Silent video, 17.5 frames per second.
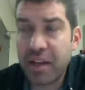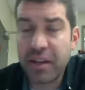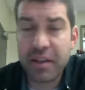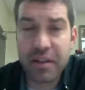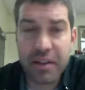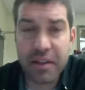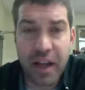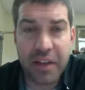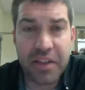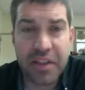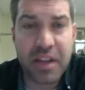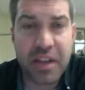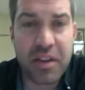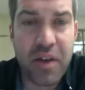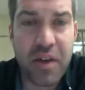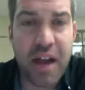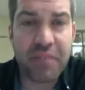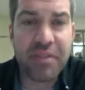you
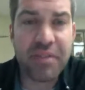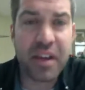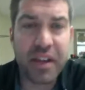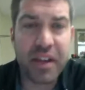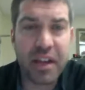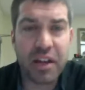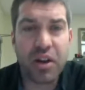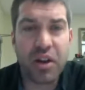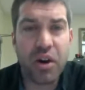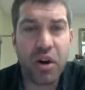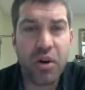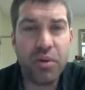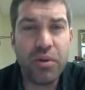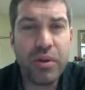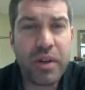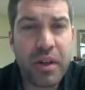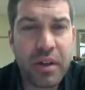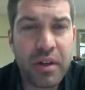have to get a
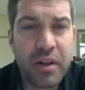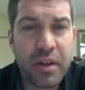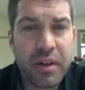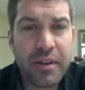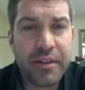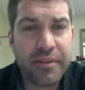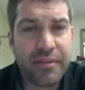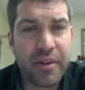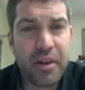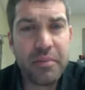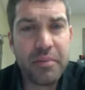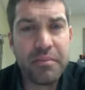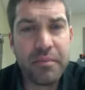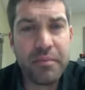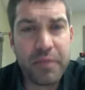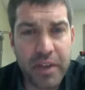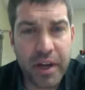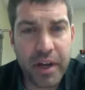code
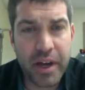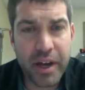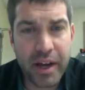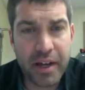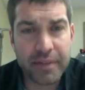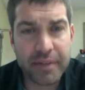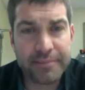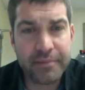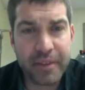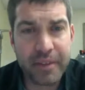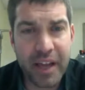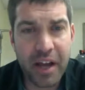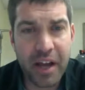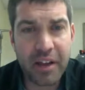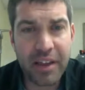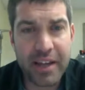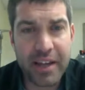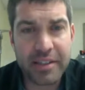from like a
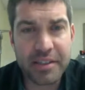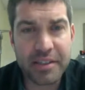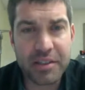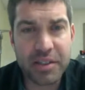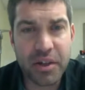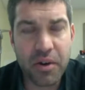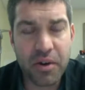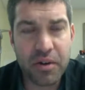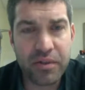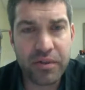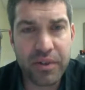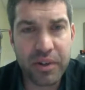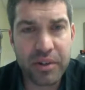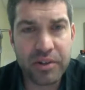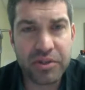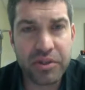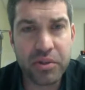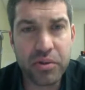license code for your
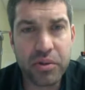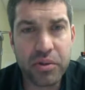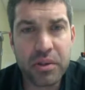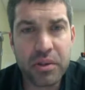school.